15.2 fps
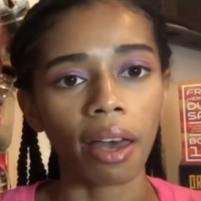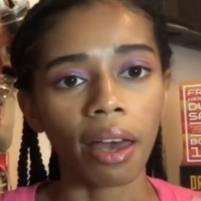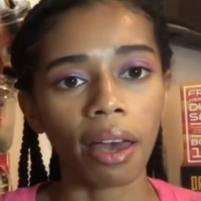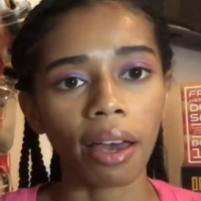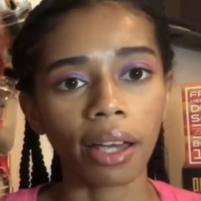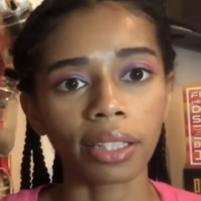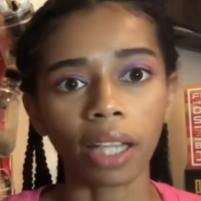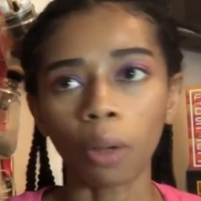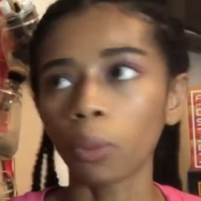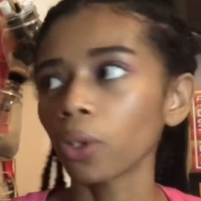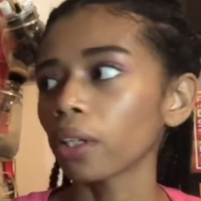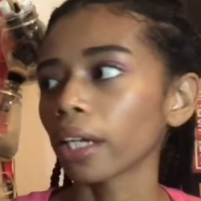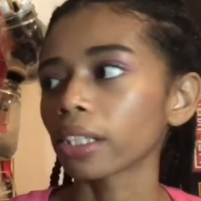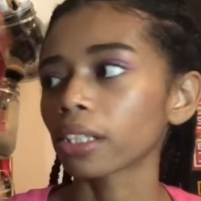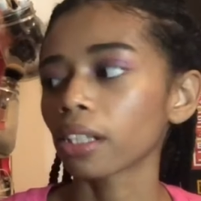And I
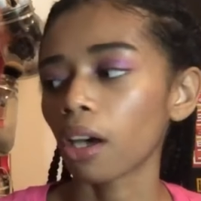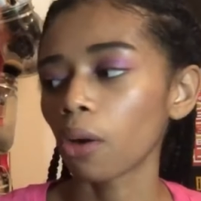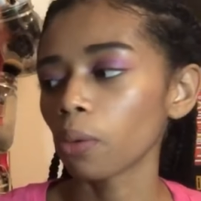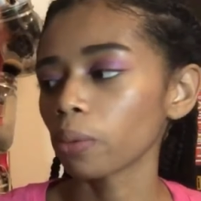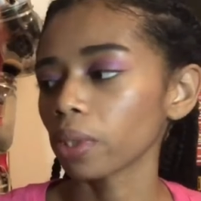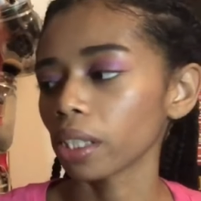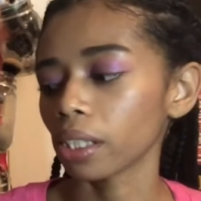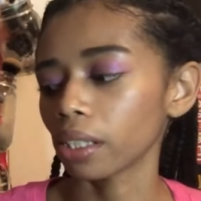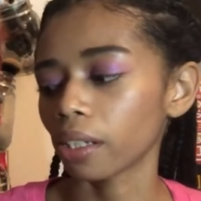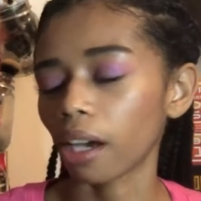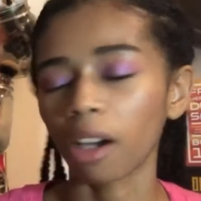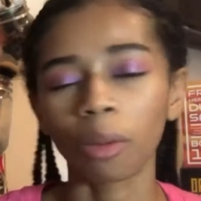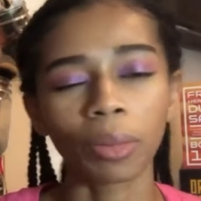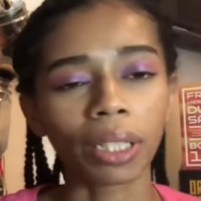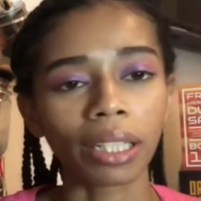would like to own this
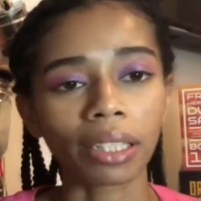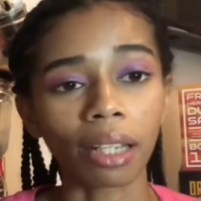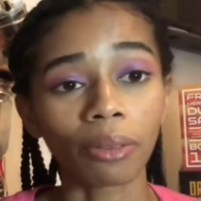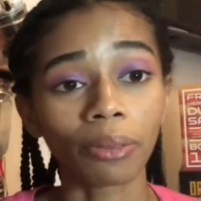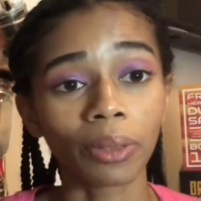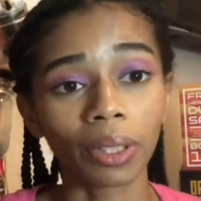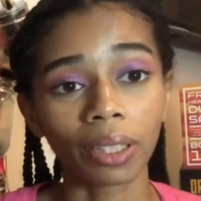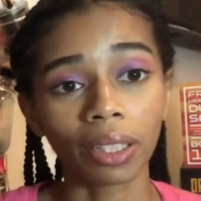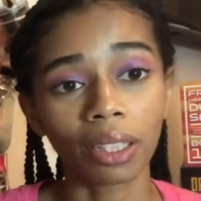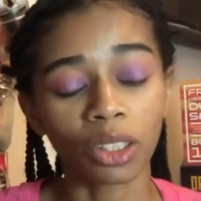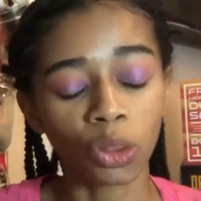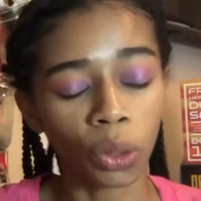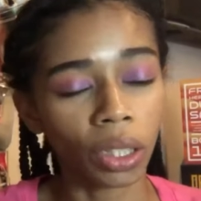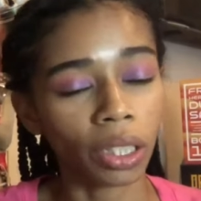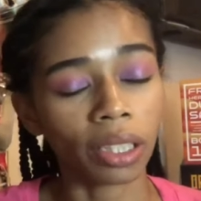now because I really
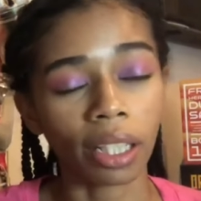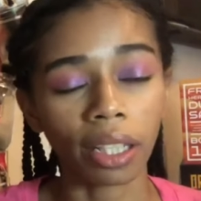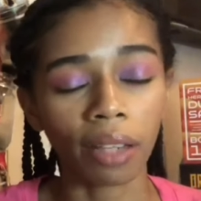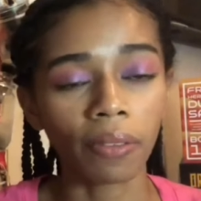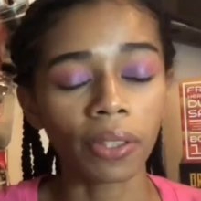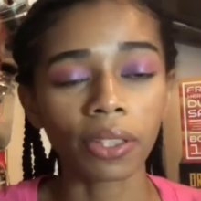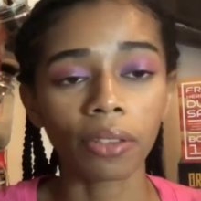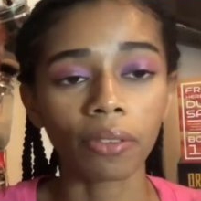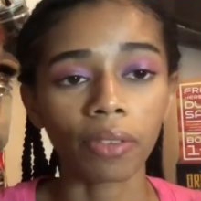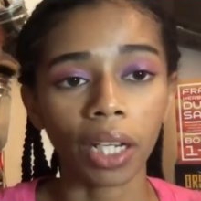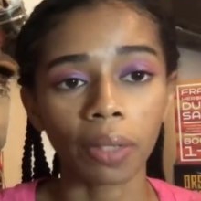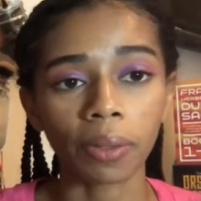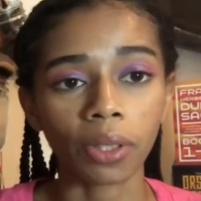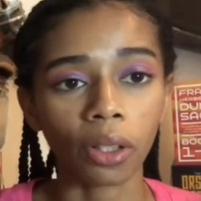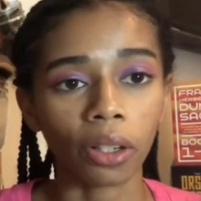enjoyed this. I gave this a
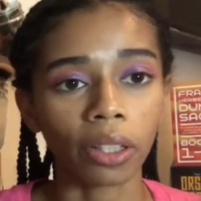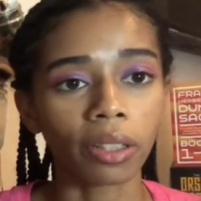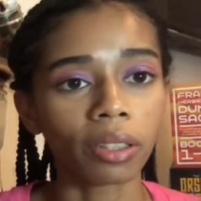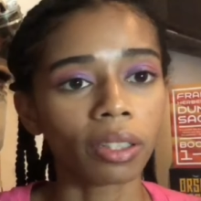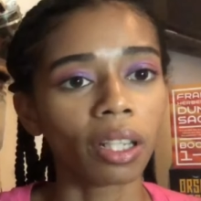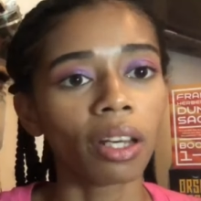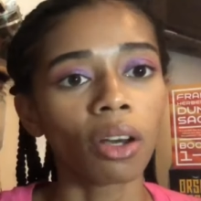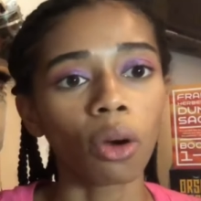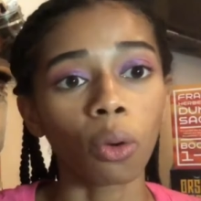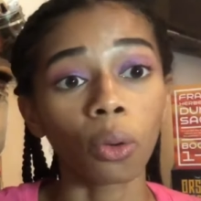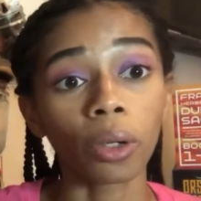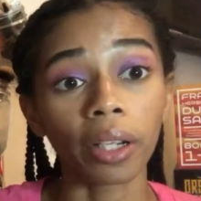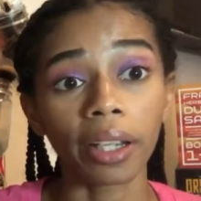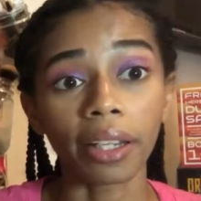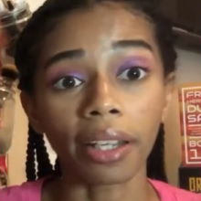5-star
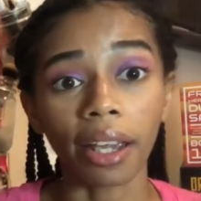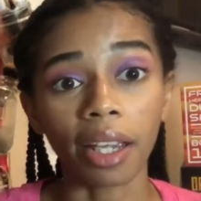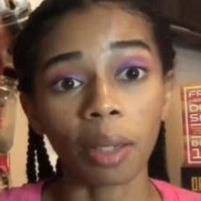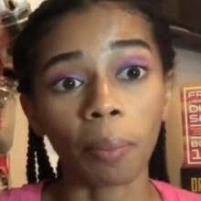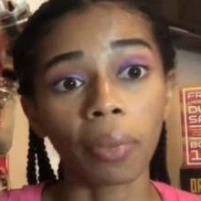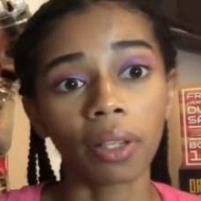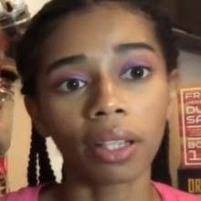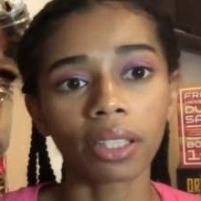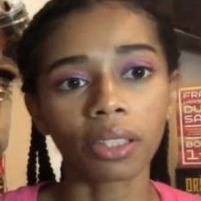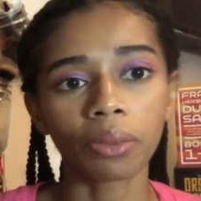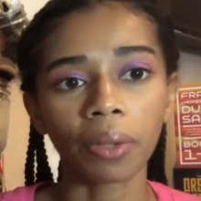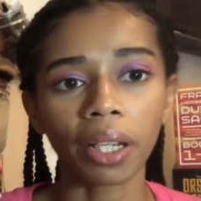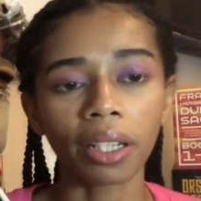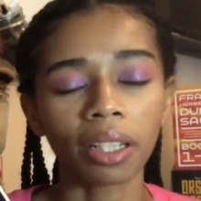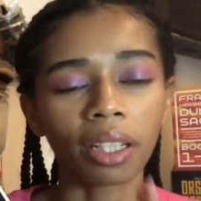or an A+
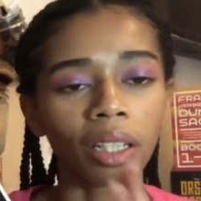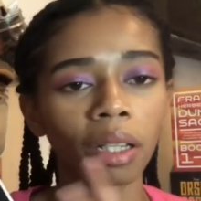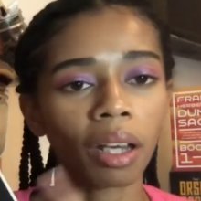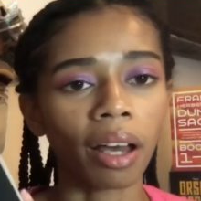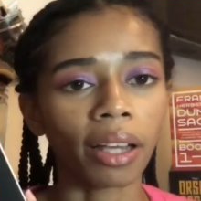rating.